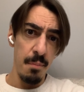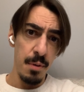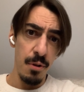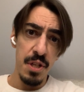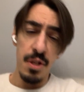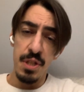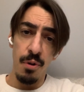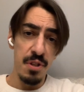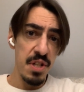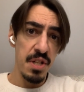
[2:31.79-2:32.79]
not
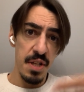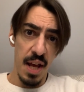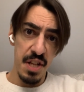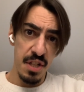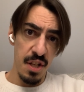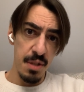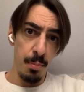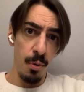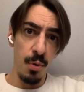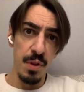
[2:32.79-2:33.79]
just the testers, but
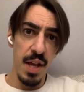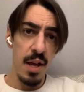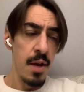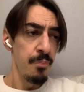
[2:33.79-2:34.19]
all the